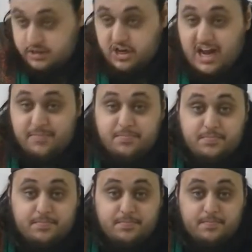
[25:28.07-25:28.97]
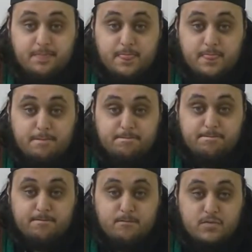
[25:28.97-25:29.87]
Time.
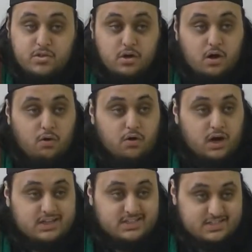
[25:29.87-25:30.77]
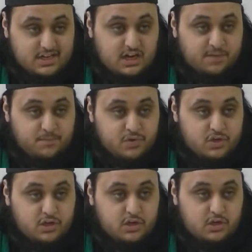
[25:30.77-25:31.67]
The awqat salam.
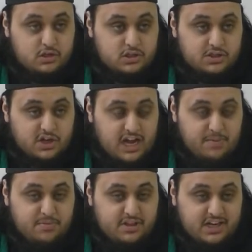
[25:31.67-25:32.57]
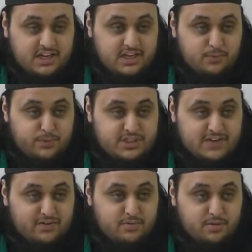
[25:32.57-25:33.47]
The time that
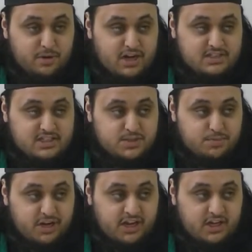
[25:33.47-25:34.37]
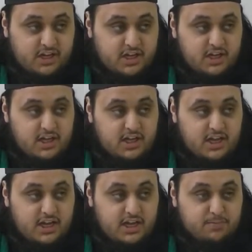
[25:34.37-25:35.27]
whichever namaz he is praying,
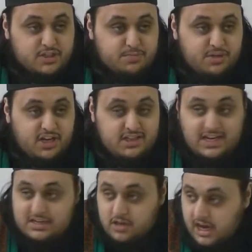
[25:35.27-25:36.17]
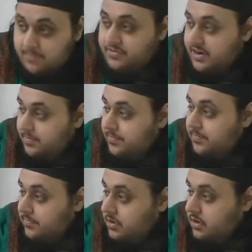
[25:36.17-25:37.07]
he must be in that time frame
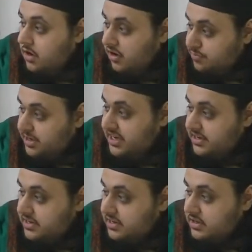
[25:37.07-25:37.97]
of praying.